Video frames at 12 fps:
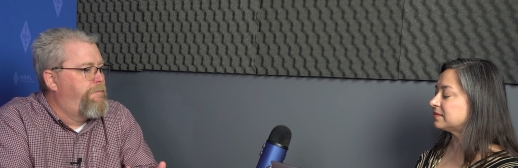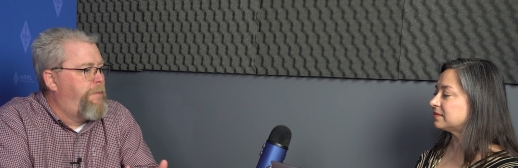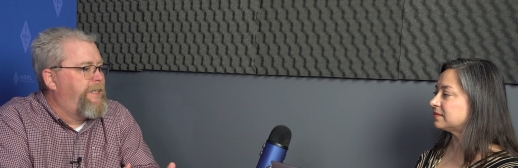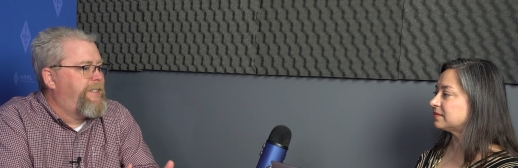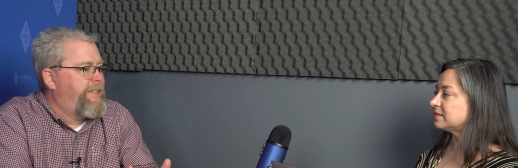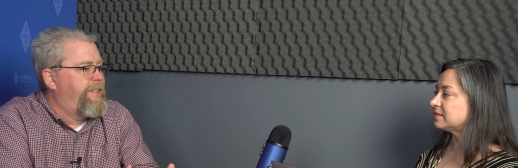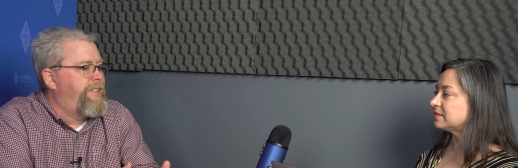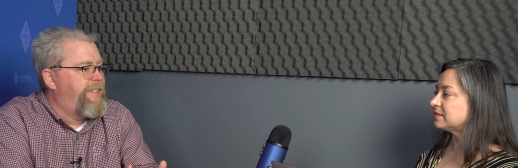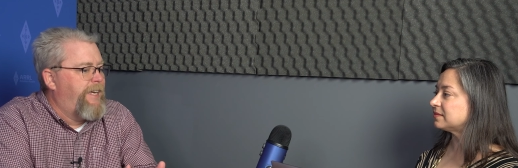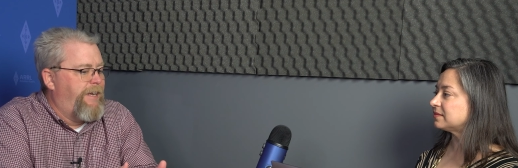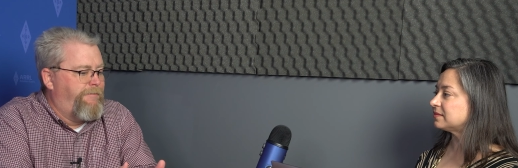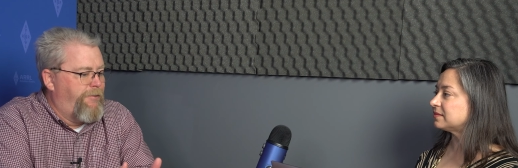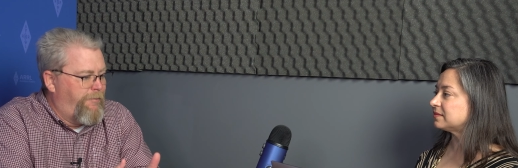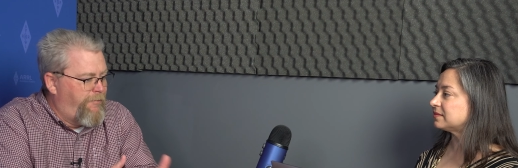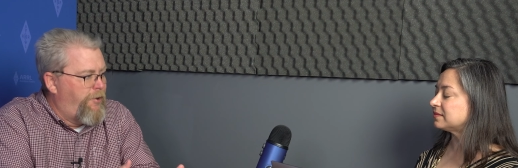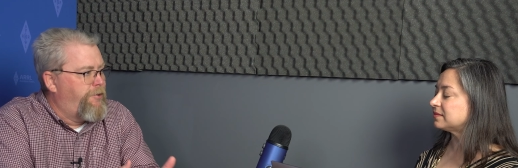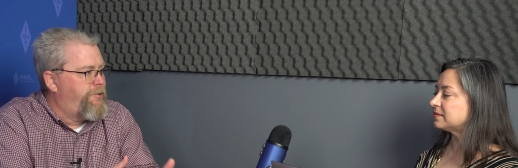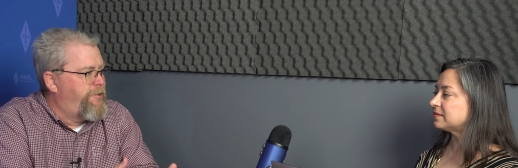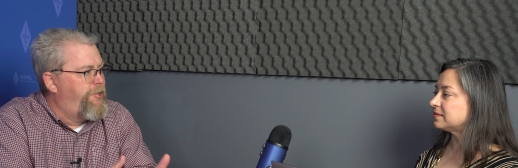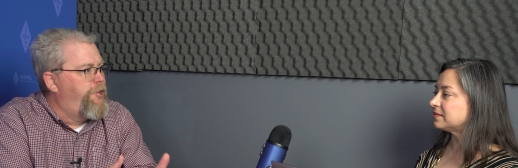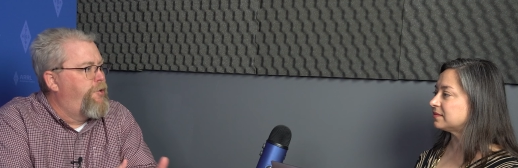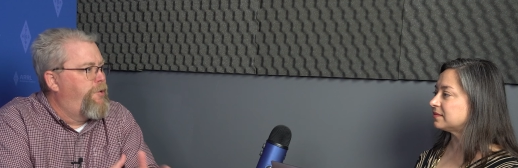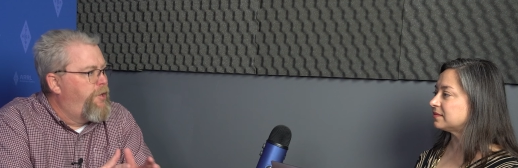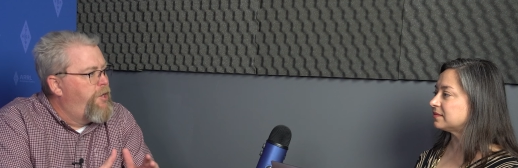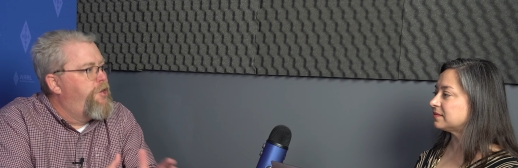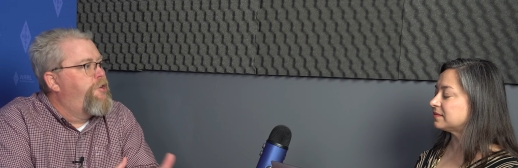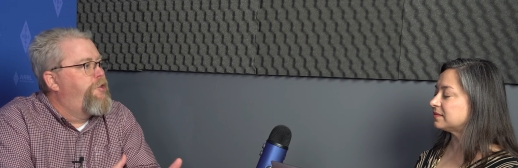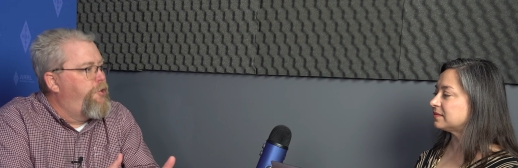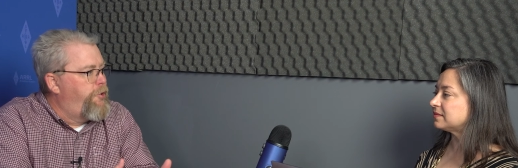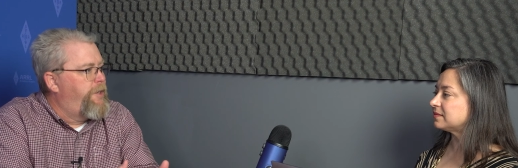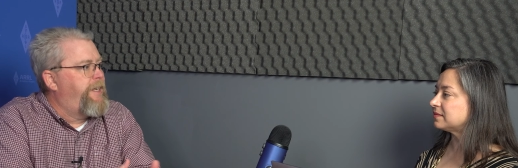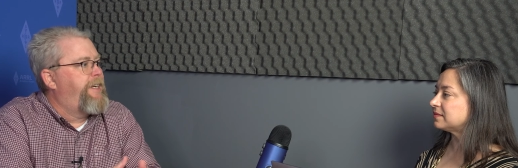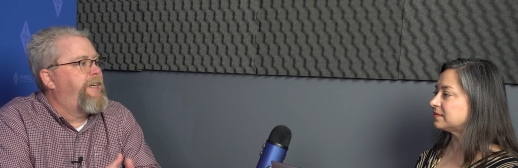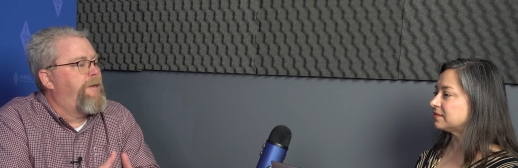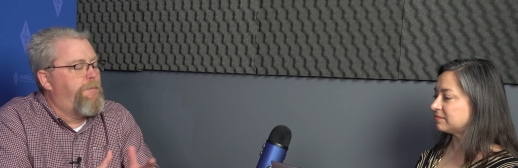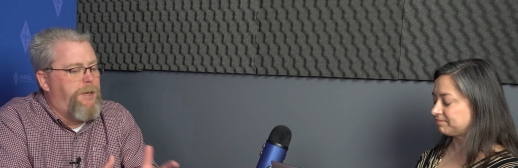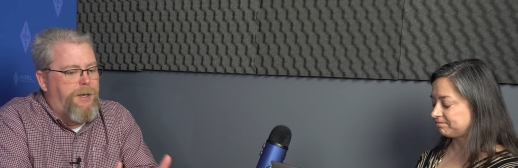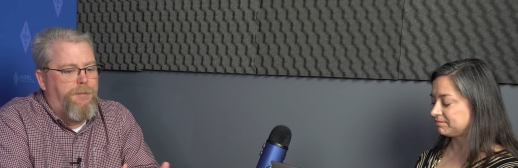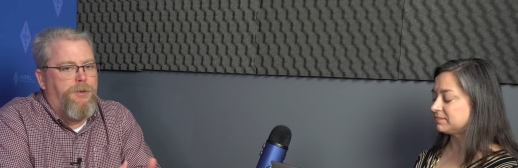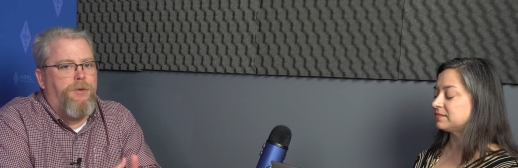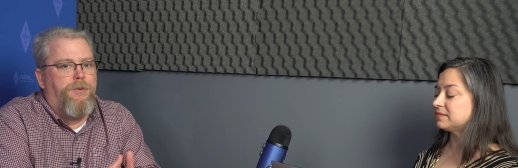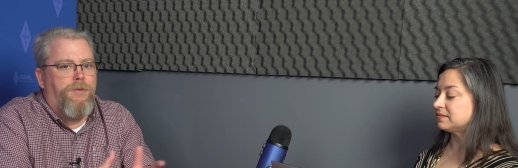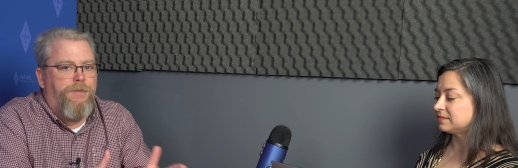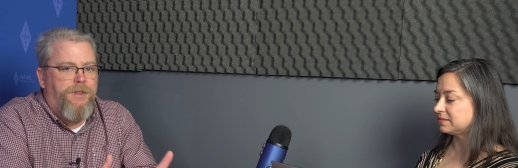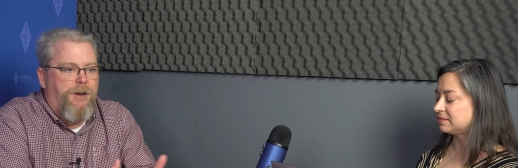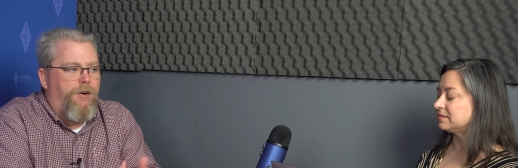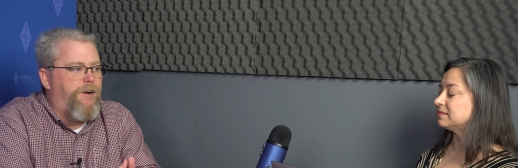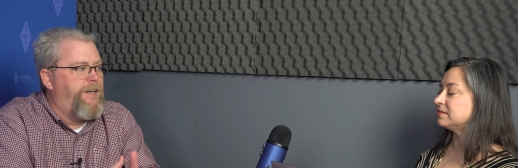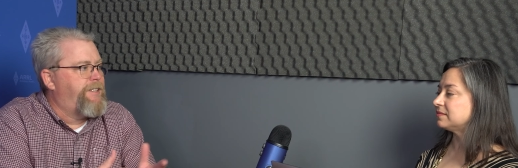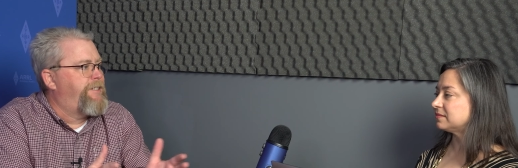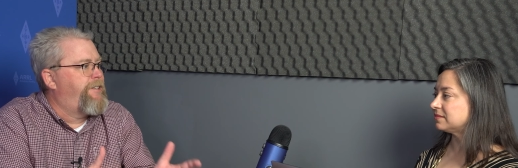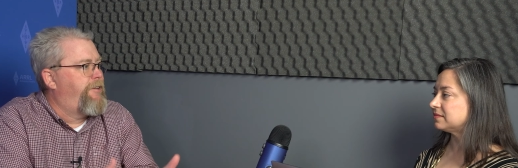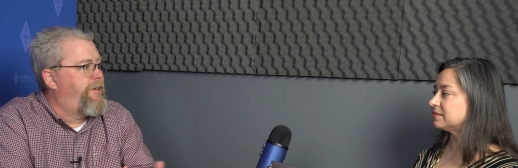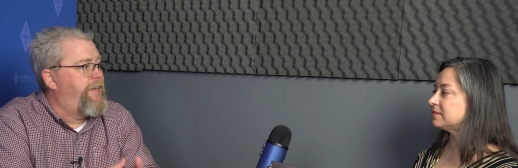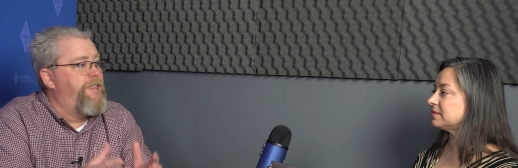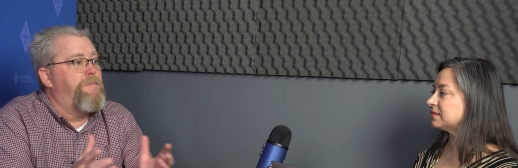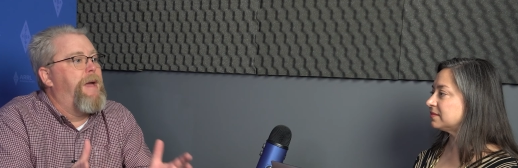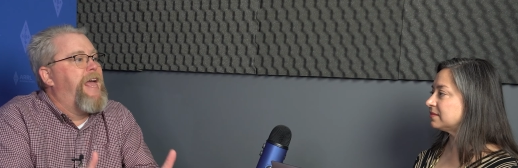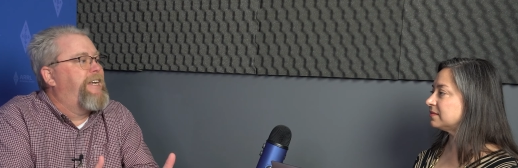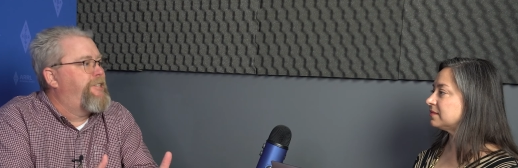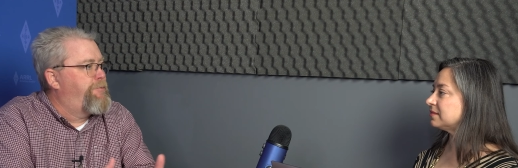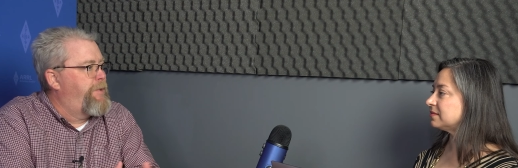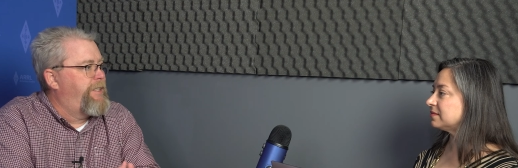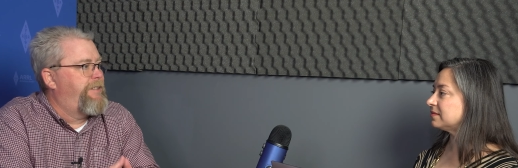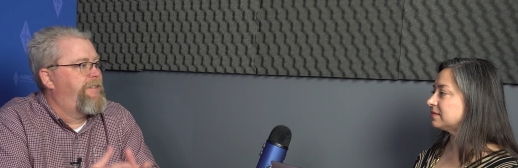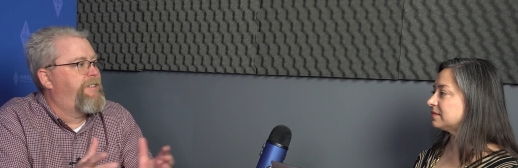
Speaker 1: basically designed for first newly in people that aren't necessarily in the management